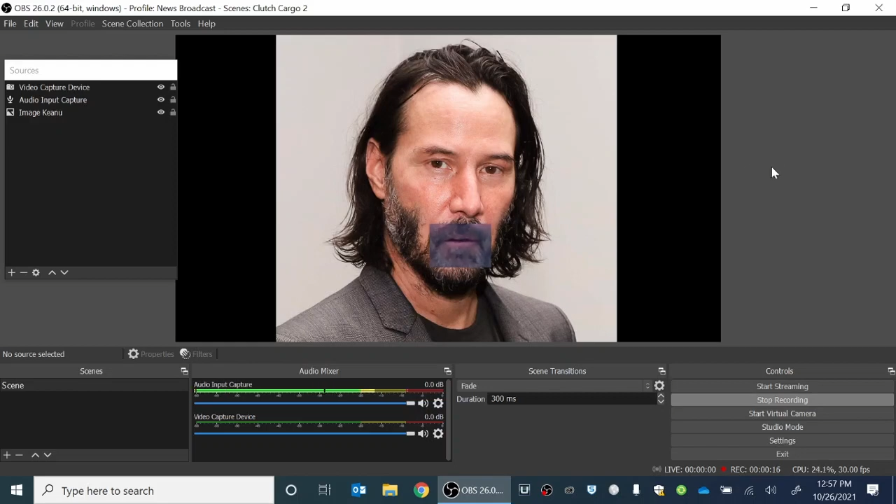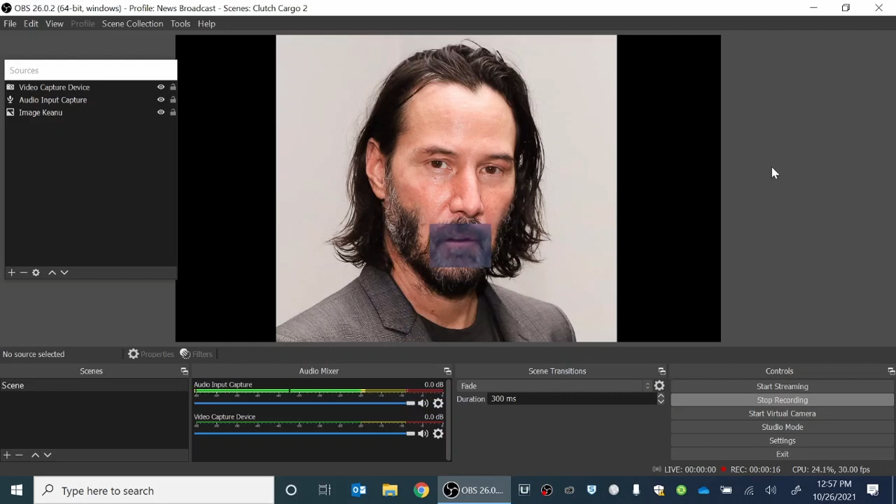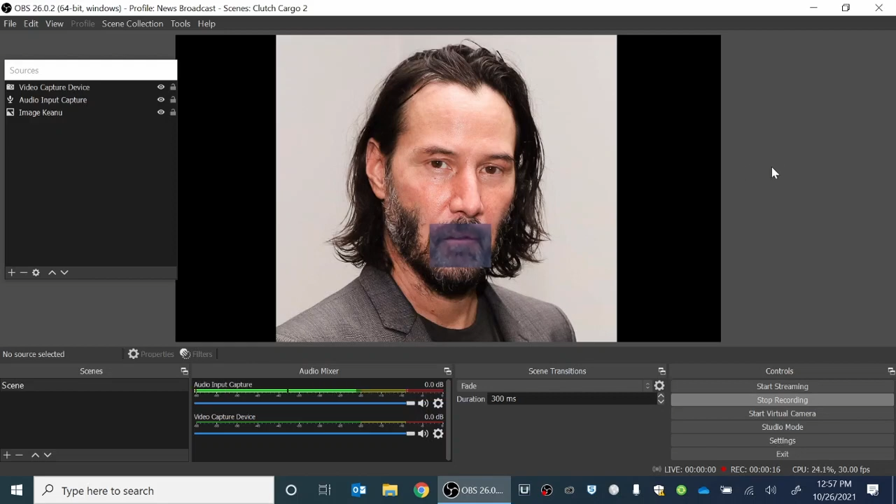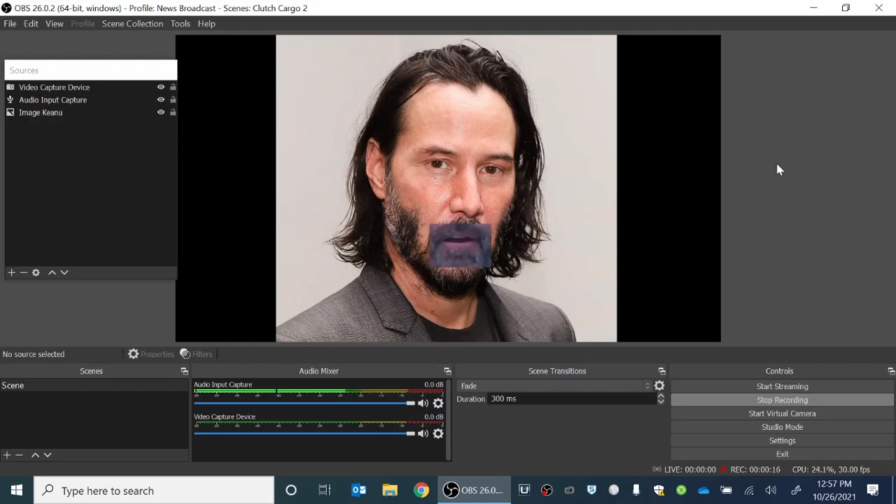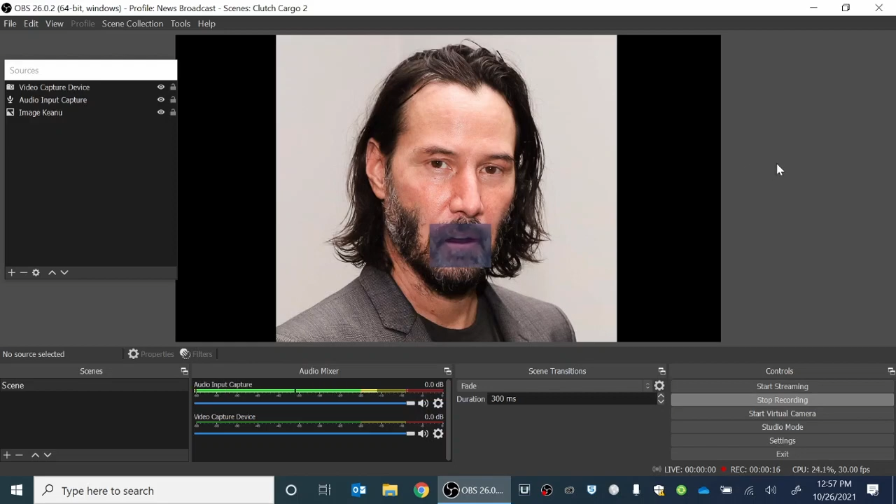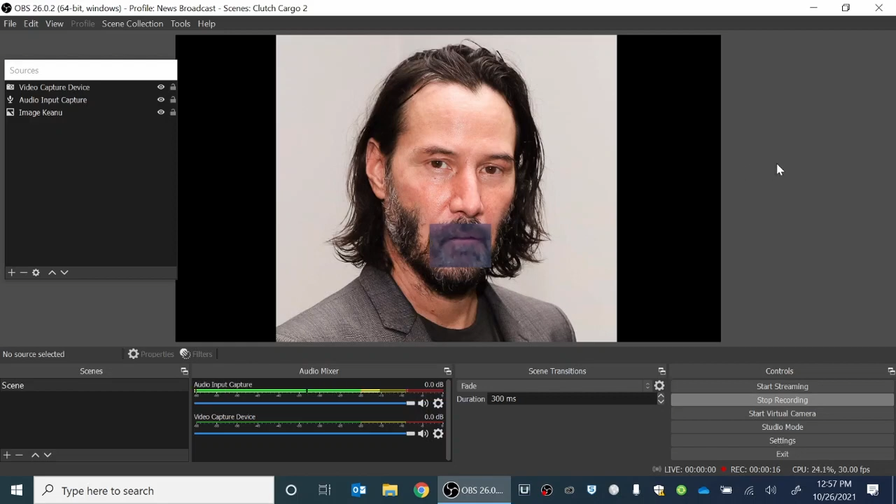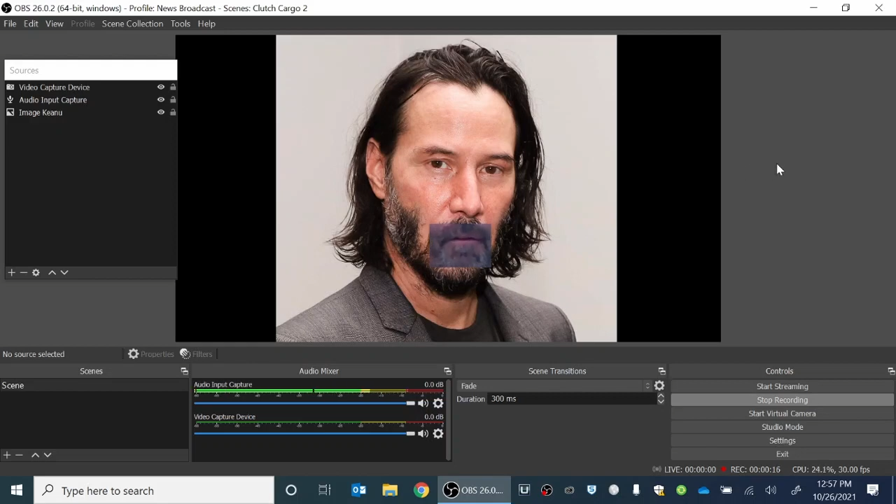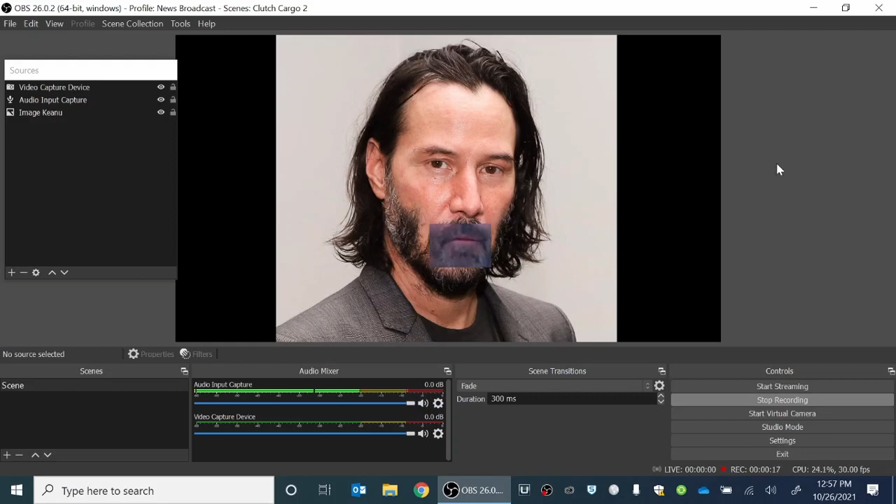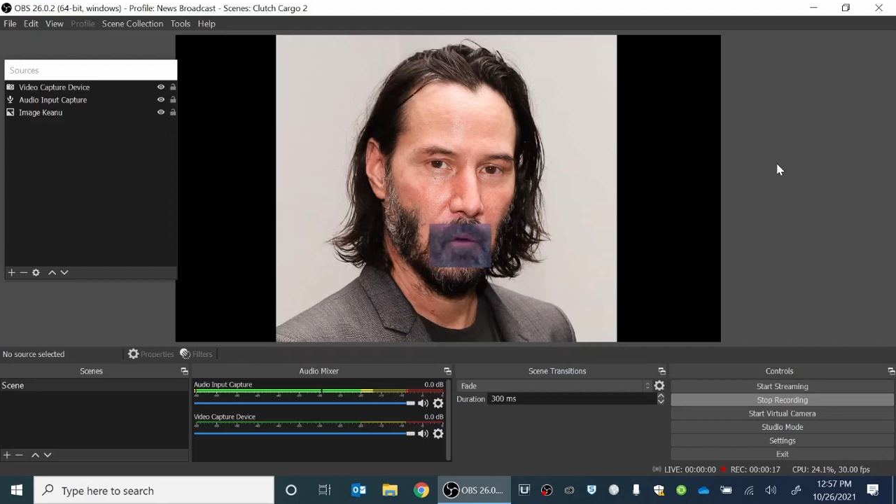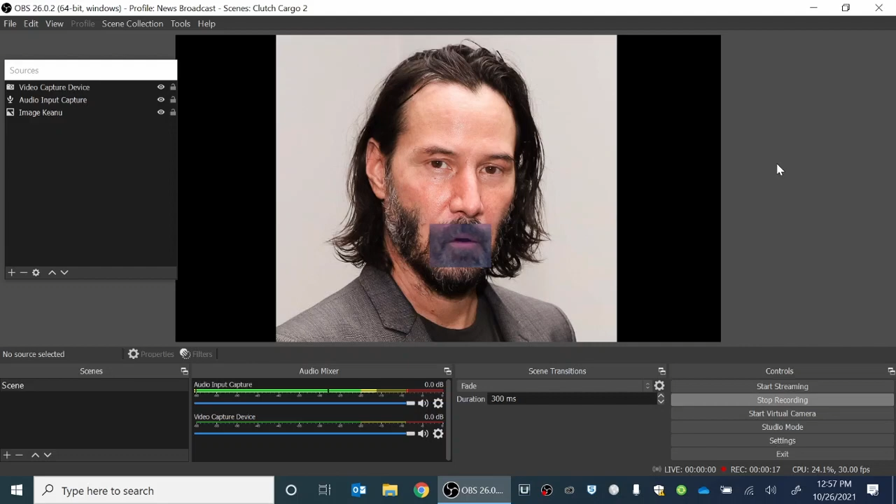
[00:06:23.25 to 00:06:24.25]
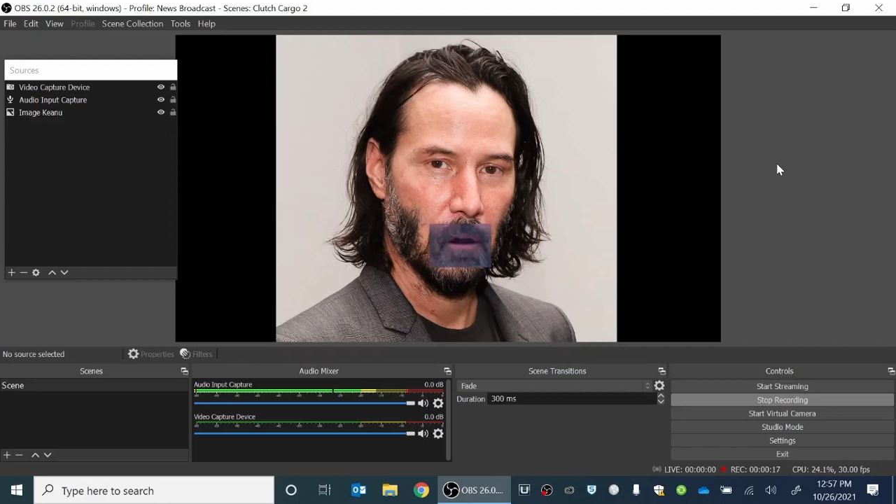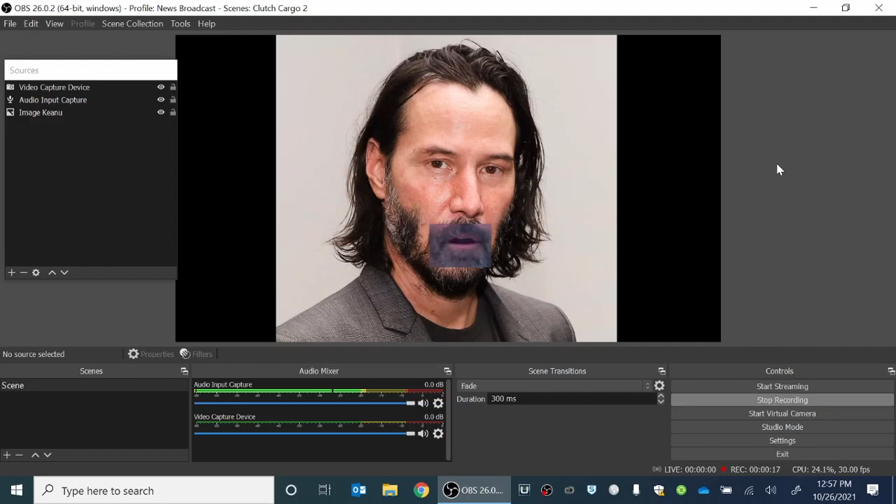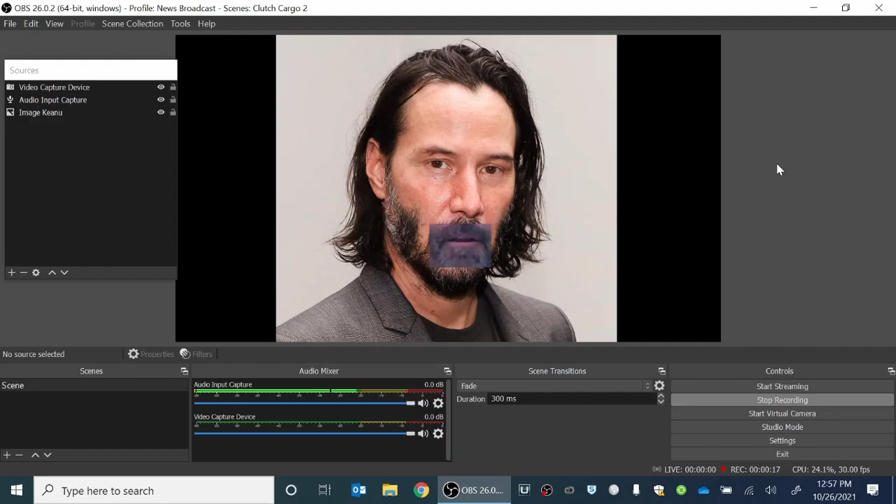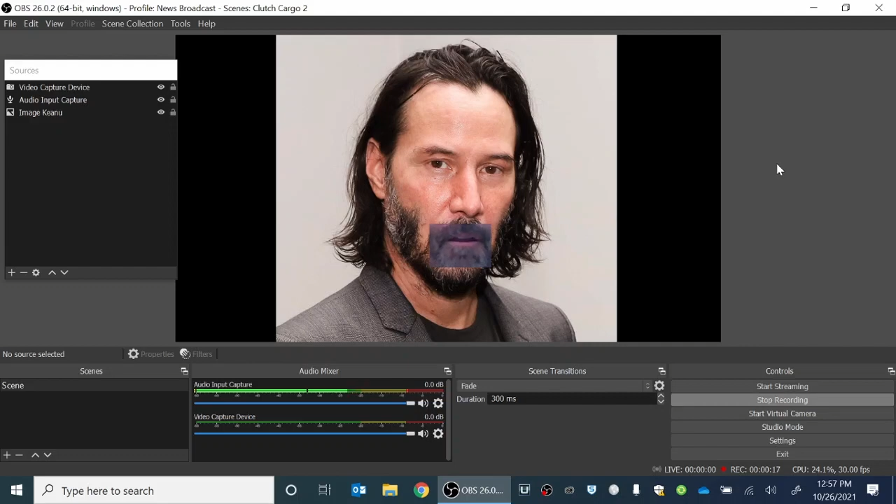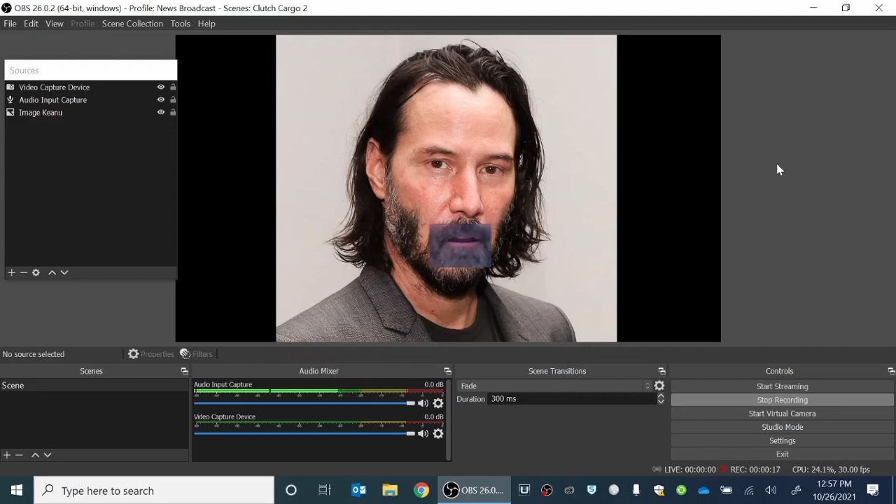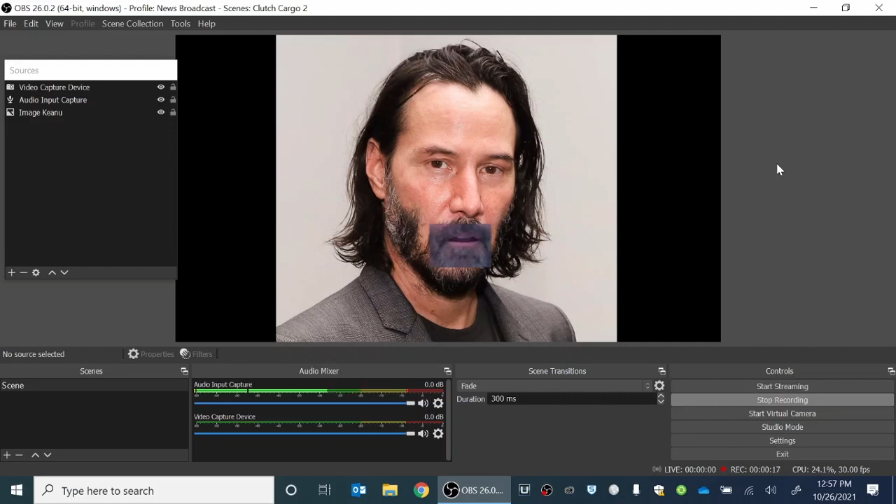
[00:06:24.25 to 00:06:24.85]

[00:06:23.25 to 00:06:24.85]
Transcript: is kind of a moron